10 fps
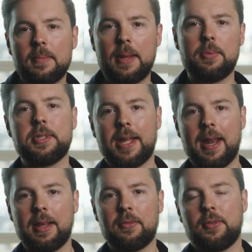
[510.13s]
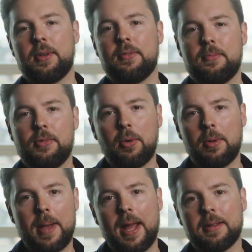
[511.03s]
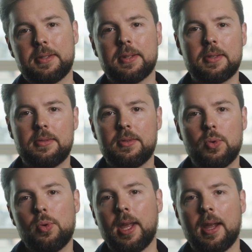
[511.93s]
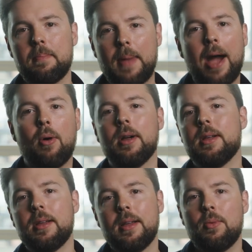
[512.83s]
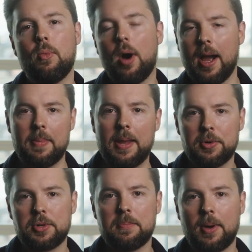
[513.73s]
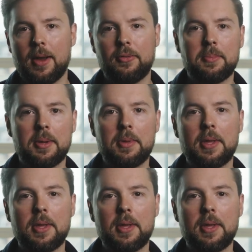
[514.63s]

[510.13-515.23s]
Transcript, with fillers: people standing in front of roller banners just talking about why people should buy from them.